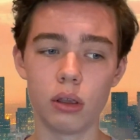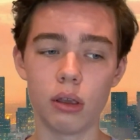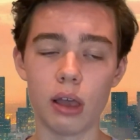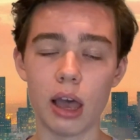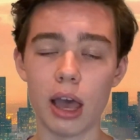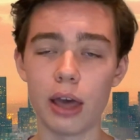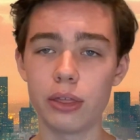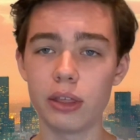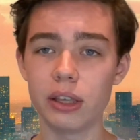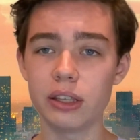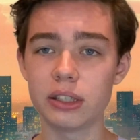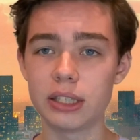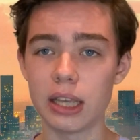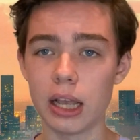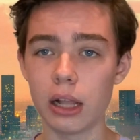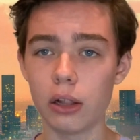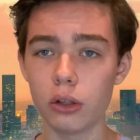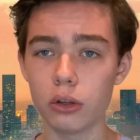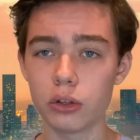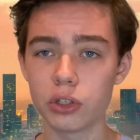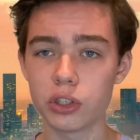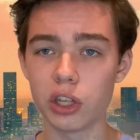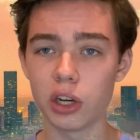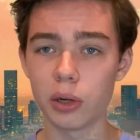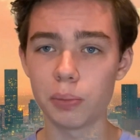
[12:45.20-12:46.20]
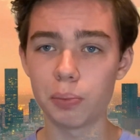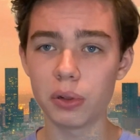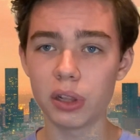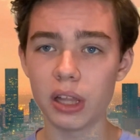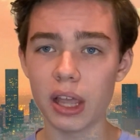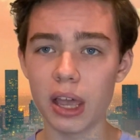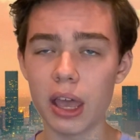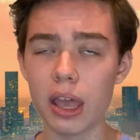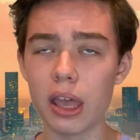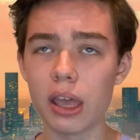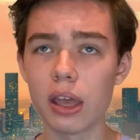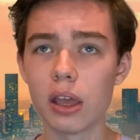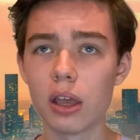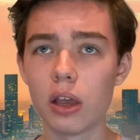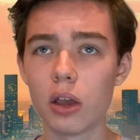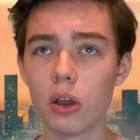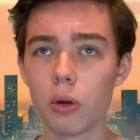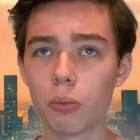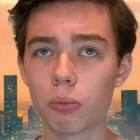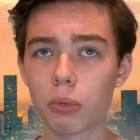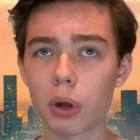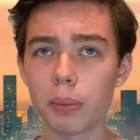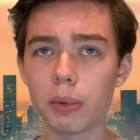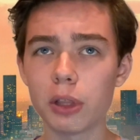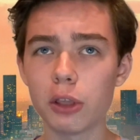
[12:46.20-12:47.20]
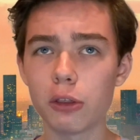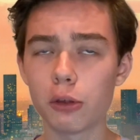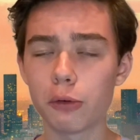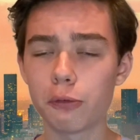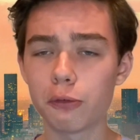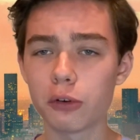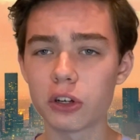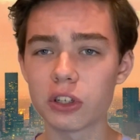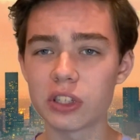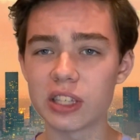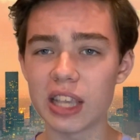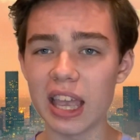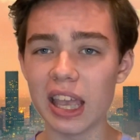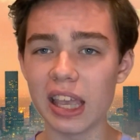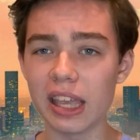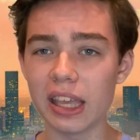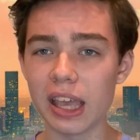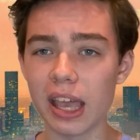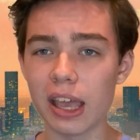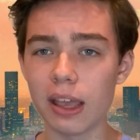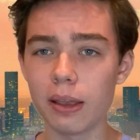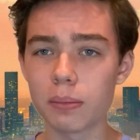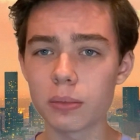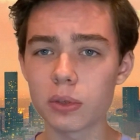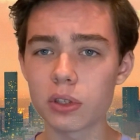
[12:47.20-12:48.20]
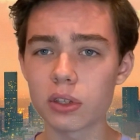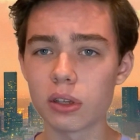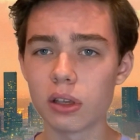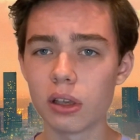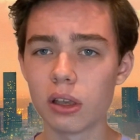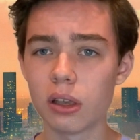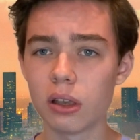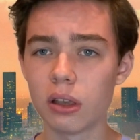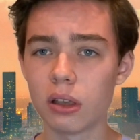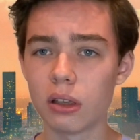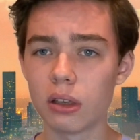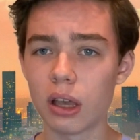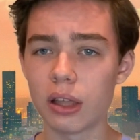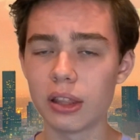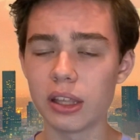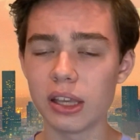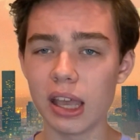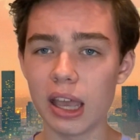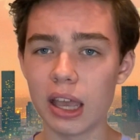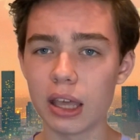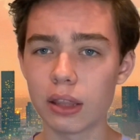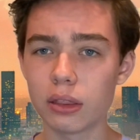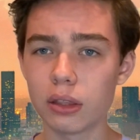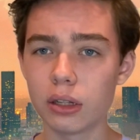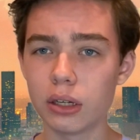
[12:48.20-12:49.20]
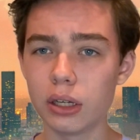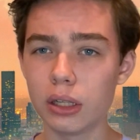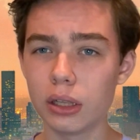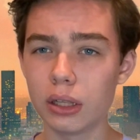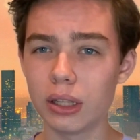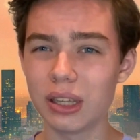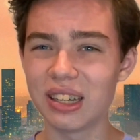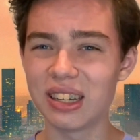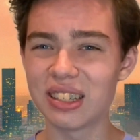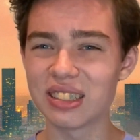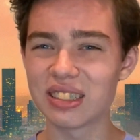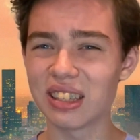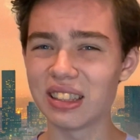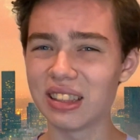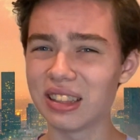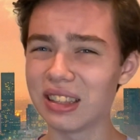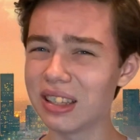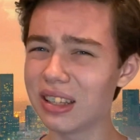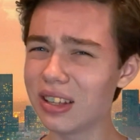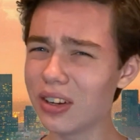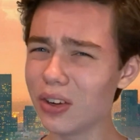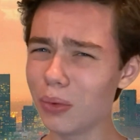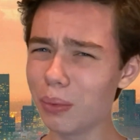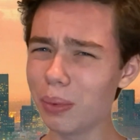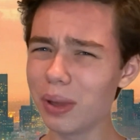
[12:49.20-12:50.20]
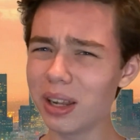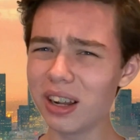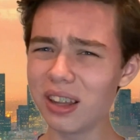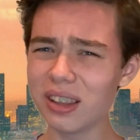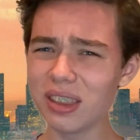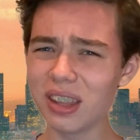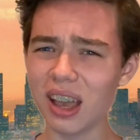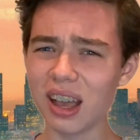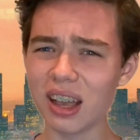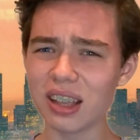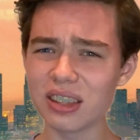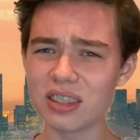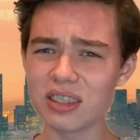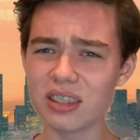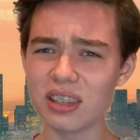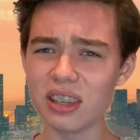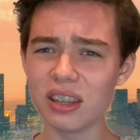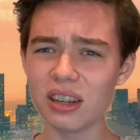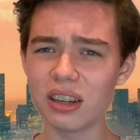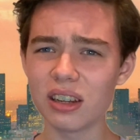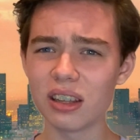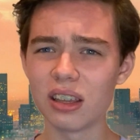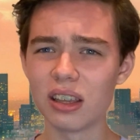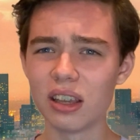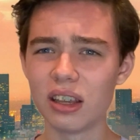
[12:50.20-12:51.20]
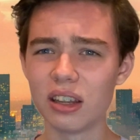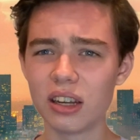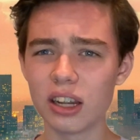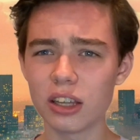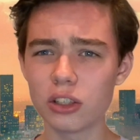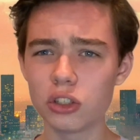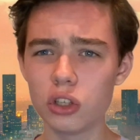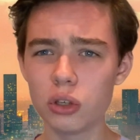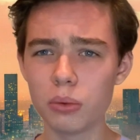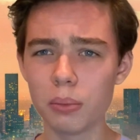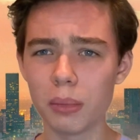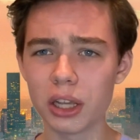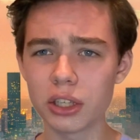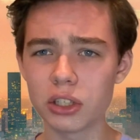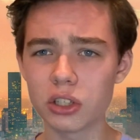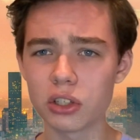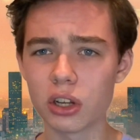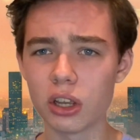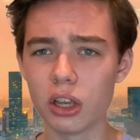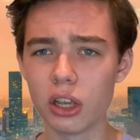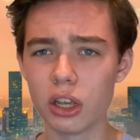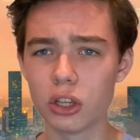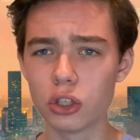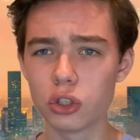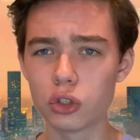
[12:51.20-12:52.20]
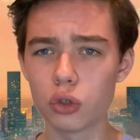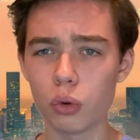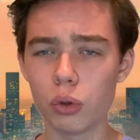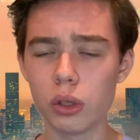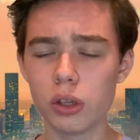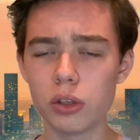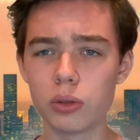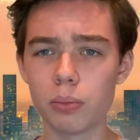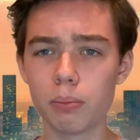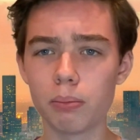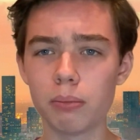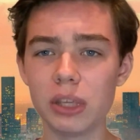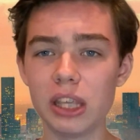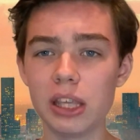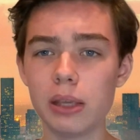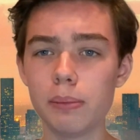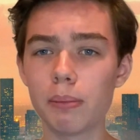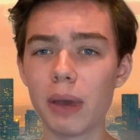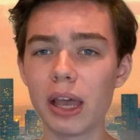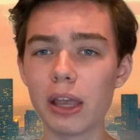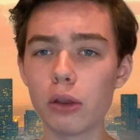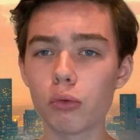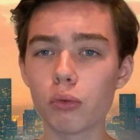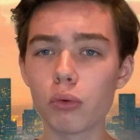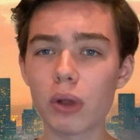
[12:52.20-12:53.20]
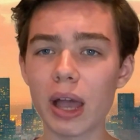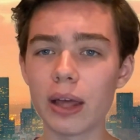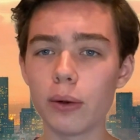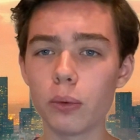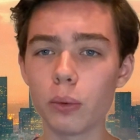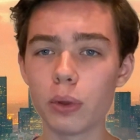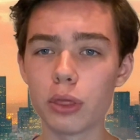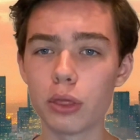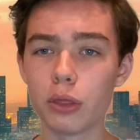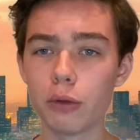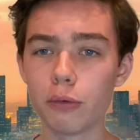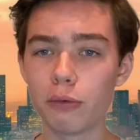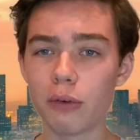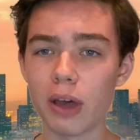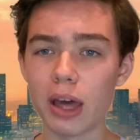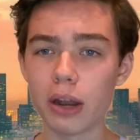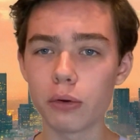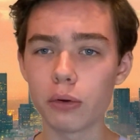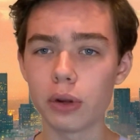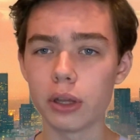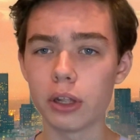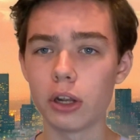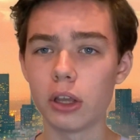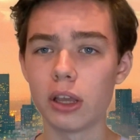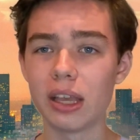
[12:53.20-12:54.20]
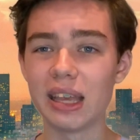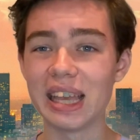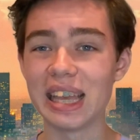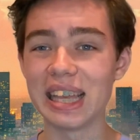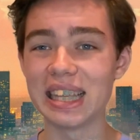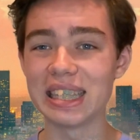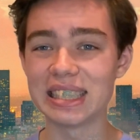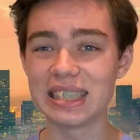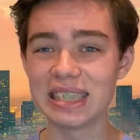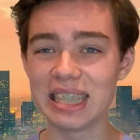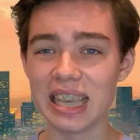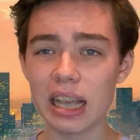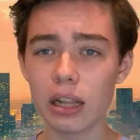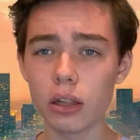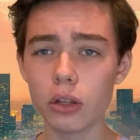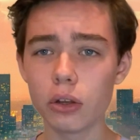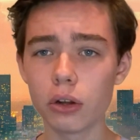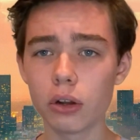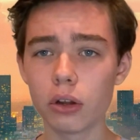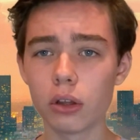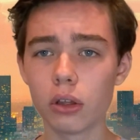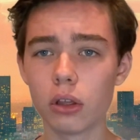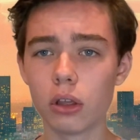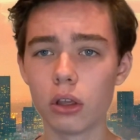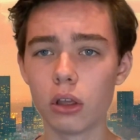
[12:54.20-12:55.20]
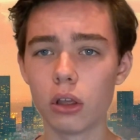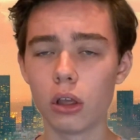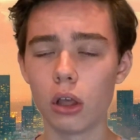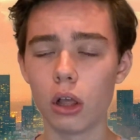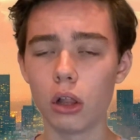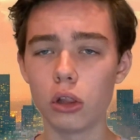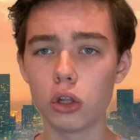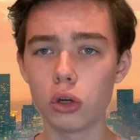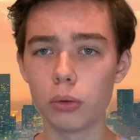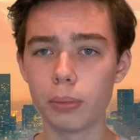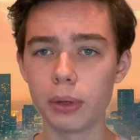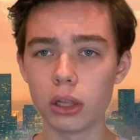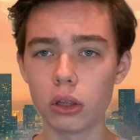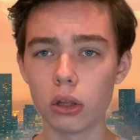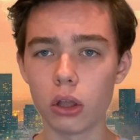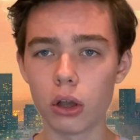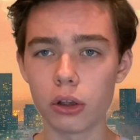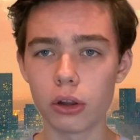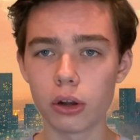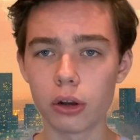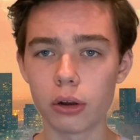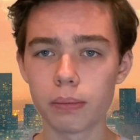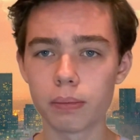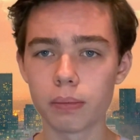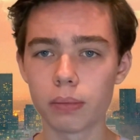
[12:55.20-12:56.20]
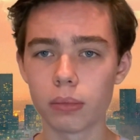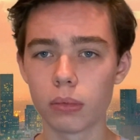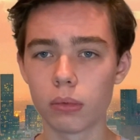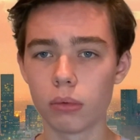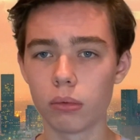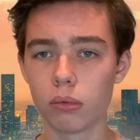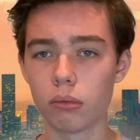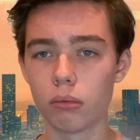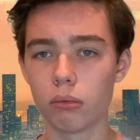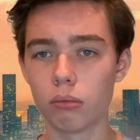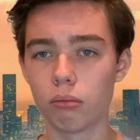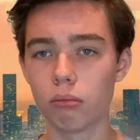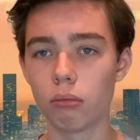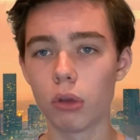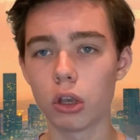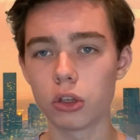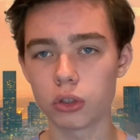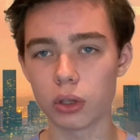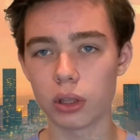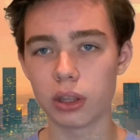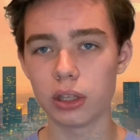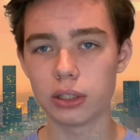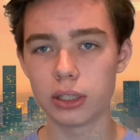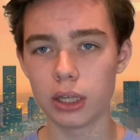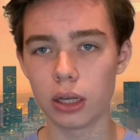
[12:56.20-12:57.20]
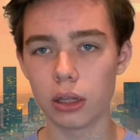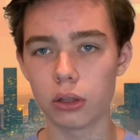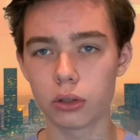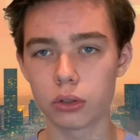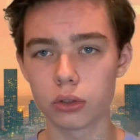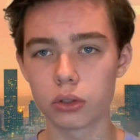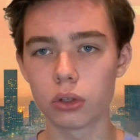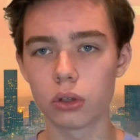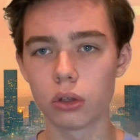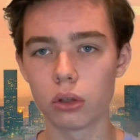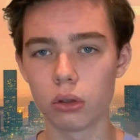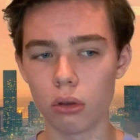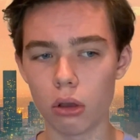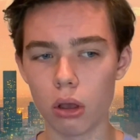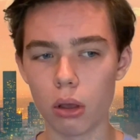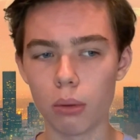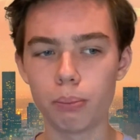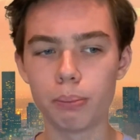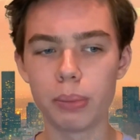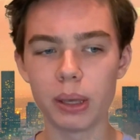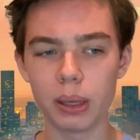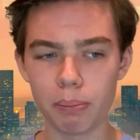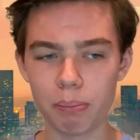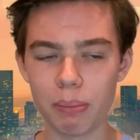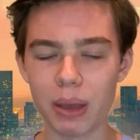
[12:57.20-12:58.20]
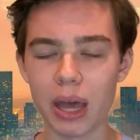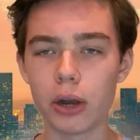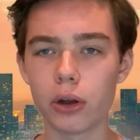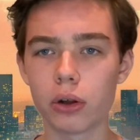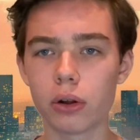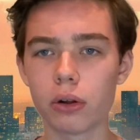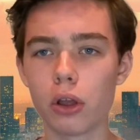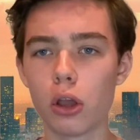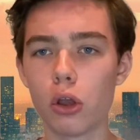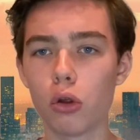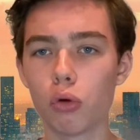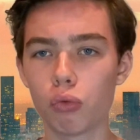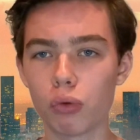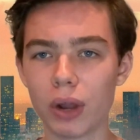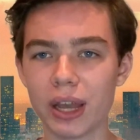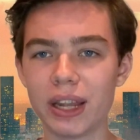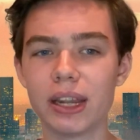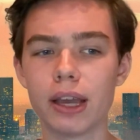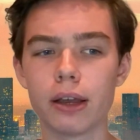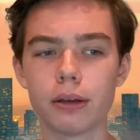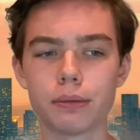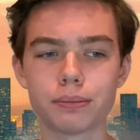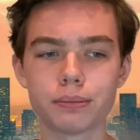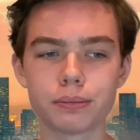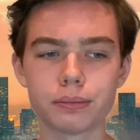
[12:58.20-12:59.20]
I think Taylor is going to play probably the first 8 games. I think Anthony Lynn is a little bit on the hot seat, not too much, so he might ride with the veteran and Taylor a little bit longer. Also, I think Taylor's a bit better right now.